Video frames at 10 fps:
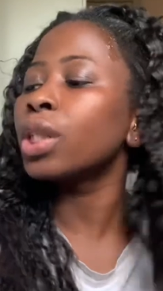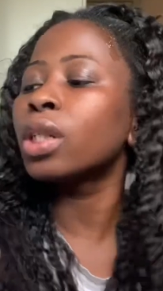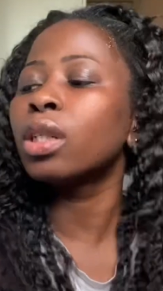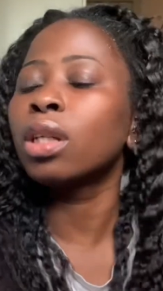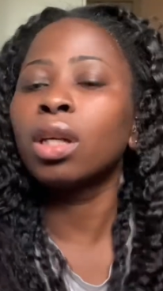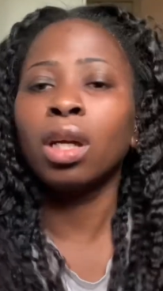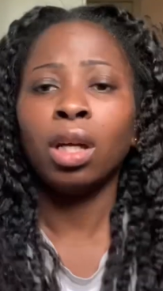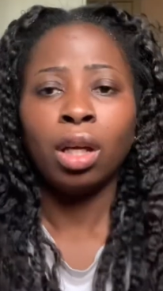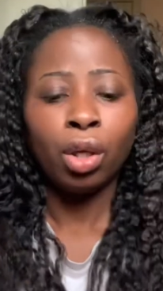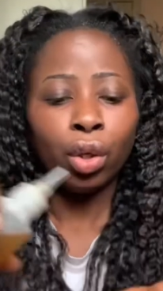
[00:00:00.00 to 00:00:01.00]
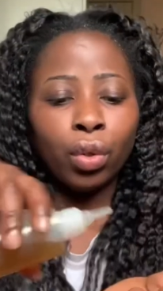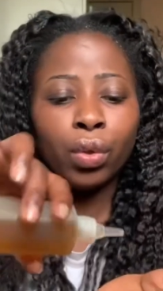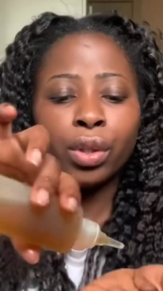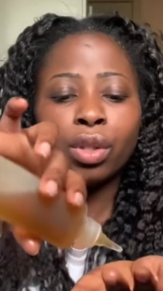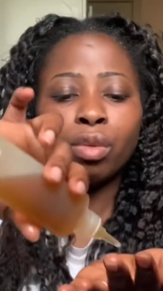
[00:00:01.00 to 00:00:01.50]
it, you're
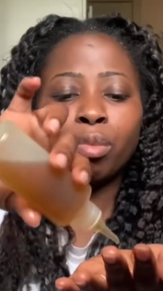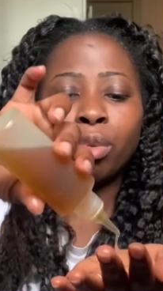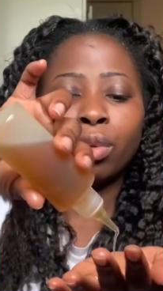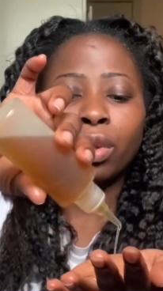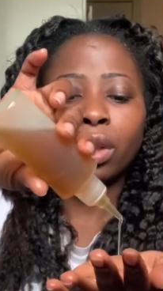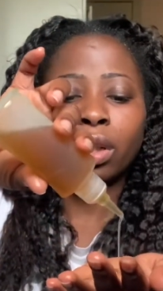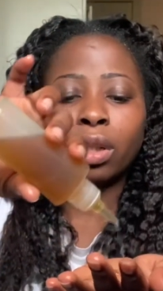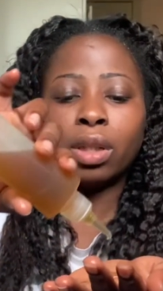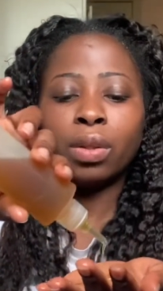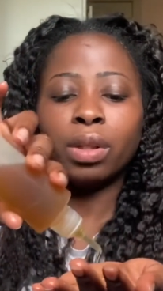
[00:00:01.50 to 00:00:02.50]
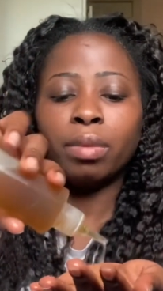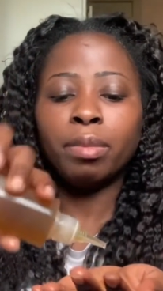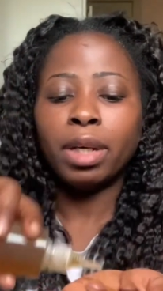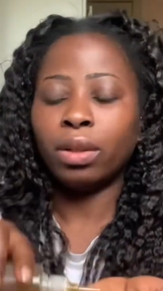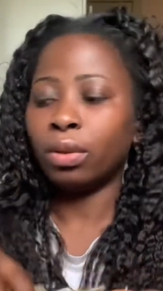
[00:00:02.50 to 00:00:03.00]
going to put a good
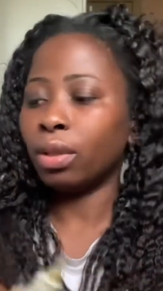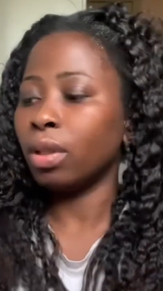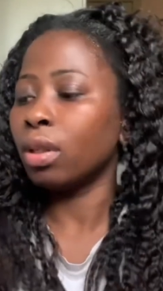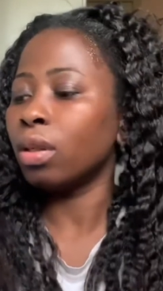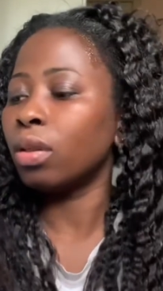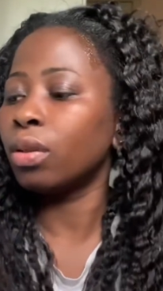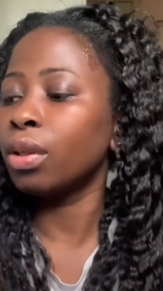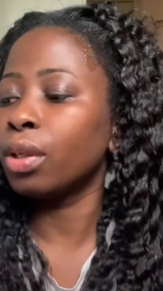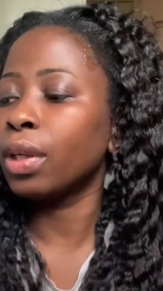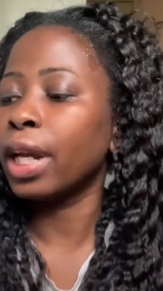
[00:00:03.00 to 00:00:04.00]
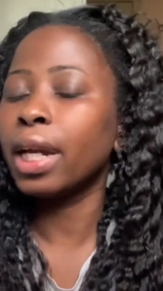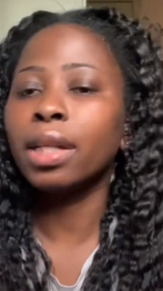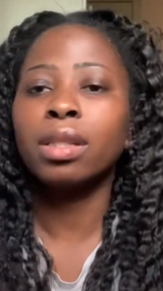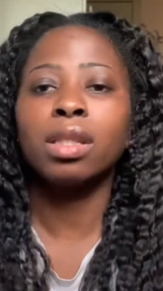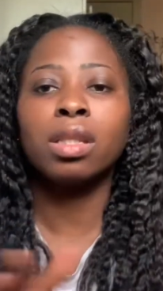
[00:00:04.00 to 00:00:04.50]
amount on your
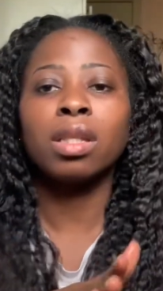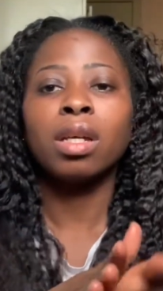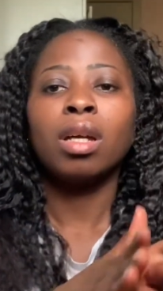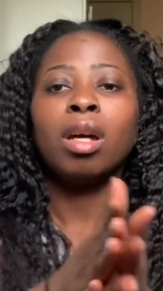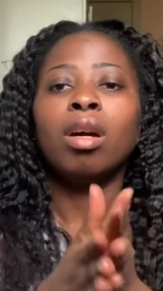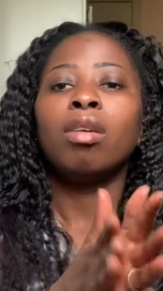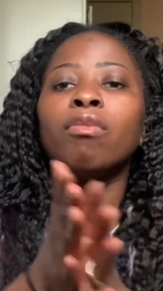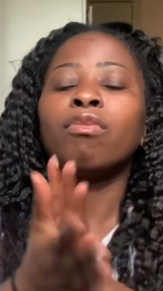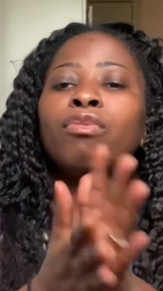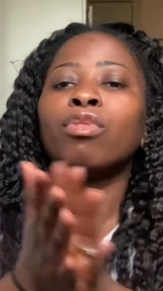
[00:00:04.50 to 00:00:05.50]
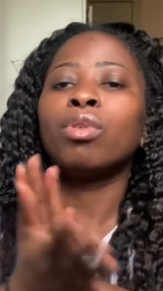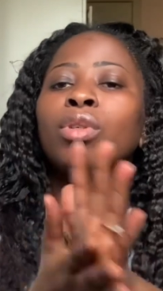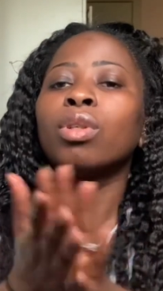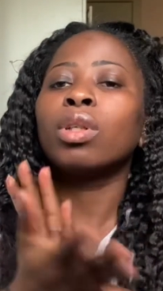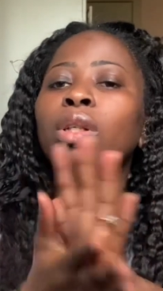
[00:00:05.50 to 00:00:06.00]
hands for
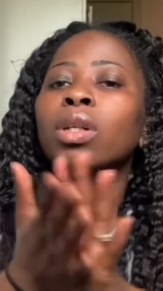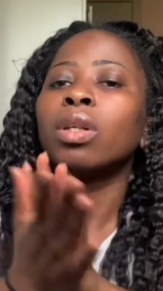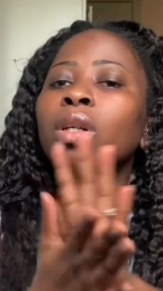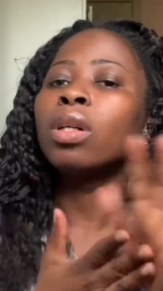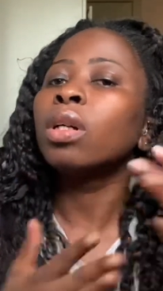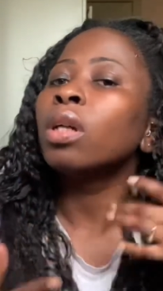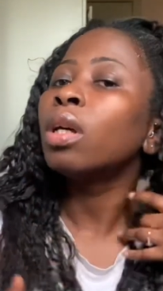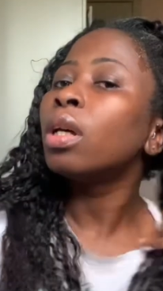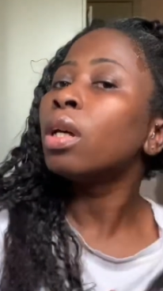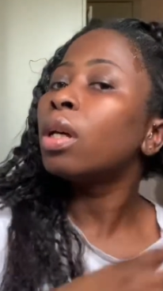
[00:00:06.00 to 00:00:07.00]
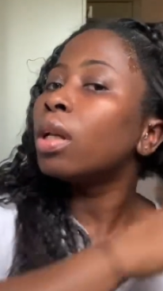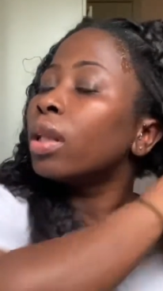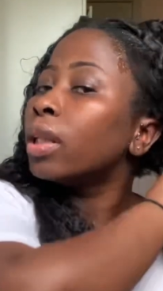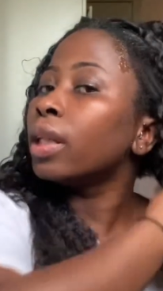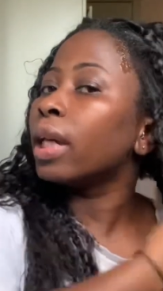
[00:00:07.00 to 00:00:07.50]

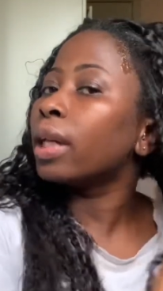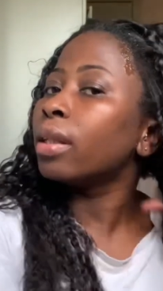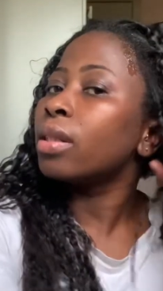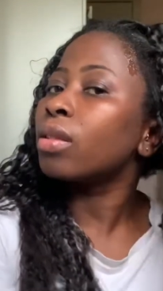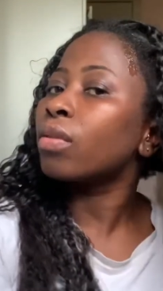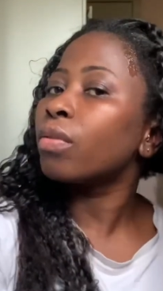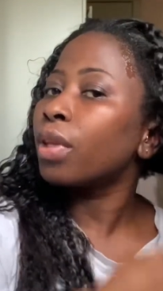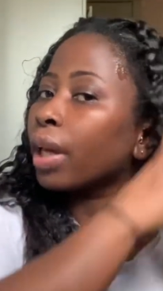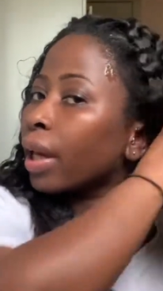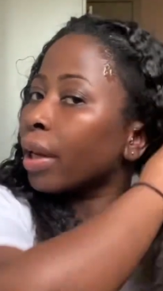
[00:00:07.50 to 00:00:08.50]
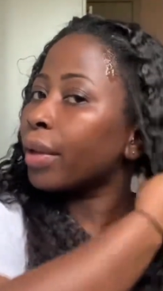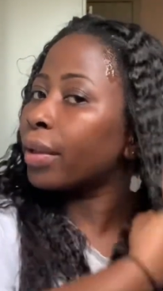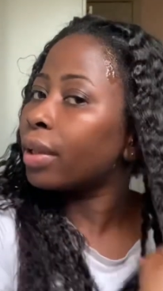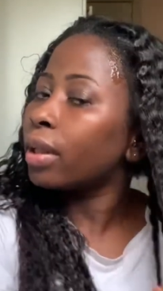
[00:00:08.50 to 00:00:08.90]
the ends of the hair.